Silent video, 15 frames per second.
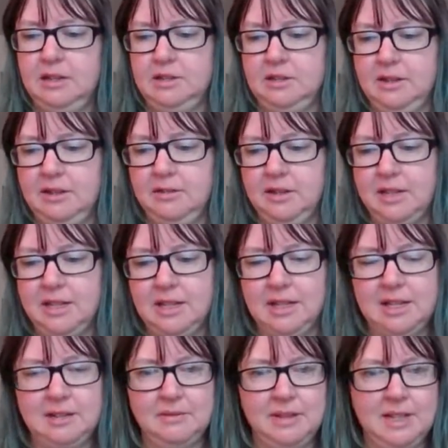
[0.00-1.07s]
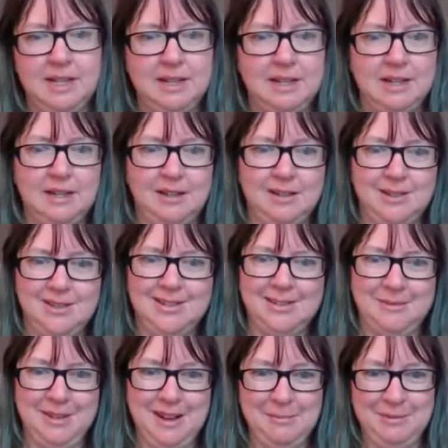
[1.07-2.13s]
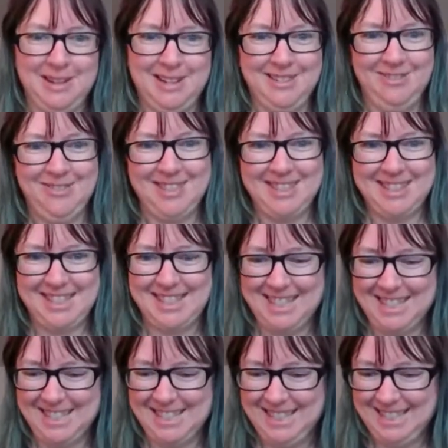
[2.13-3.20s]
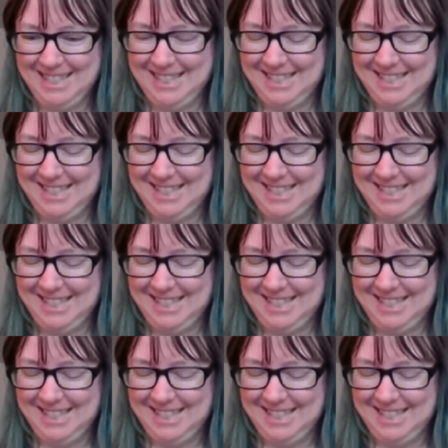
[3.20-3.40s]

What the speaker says: So everything I'm getting here is from my mom's side.